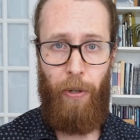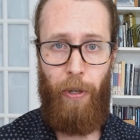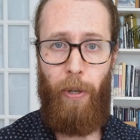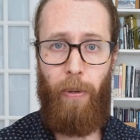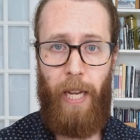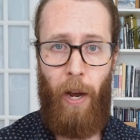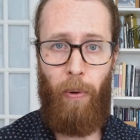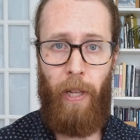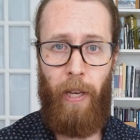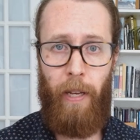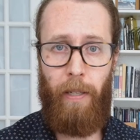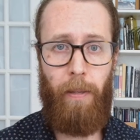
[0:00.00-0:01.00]
news
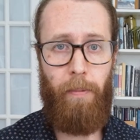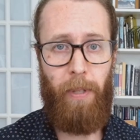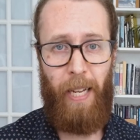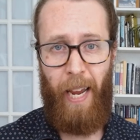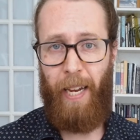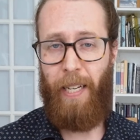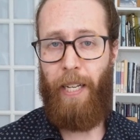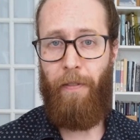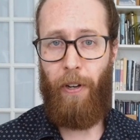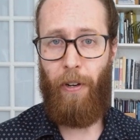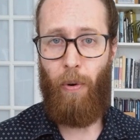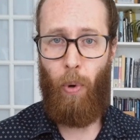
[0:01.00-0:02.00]
outlets,
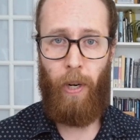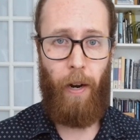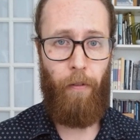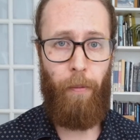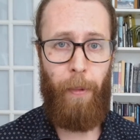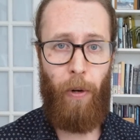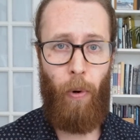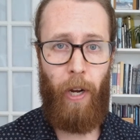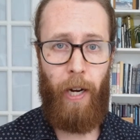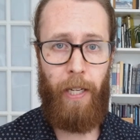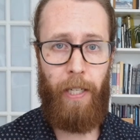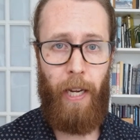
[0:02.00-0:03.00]
scientific or government
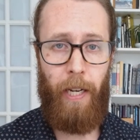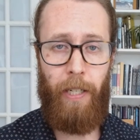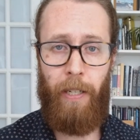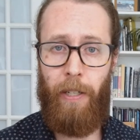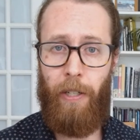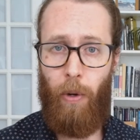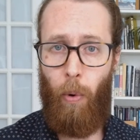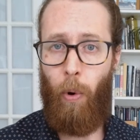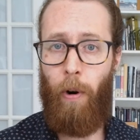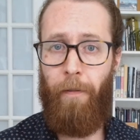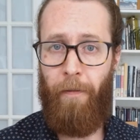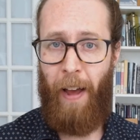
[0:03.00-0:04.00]
organizations,
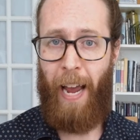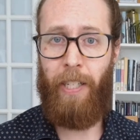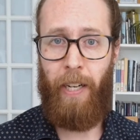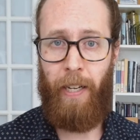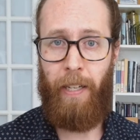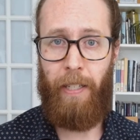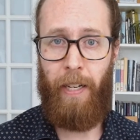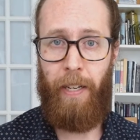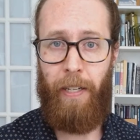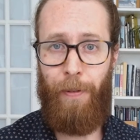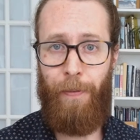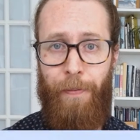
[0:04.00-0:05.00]
or fact-checking sites.